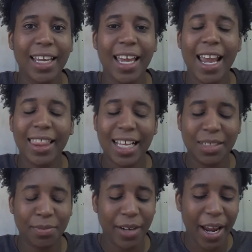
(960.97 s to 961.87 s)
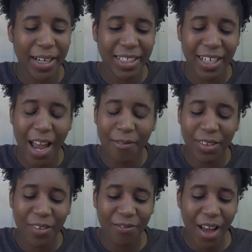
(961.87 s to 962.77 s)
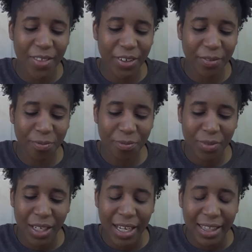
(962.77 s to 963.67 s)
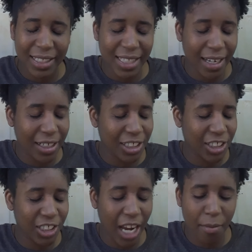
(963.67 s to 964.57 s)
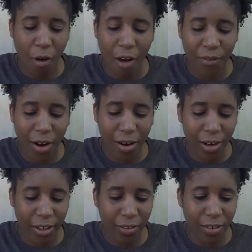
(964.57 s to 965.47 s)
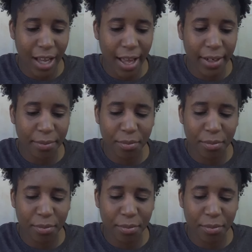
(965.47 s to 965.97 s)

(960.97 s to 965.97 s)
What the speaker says: And let's pray. Dear Heavenly Father, let's take our shame off our heart, oh God.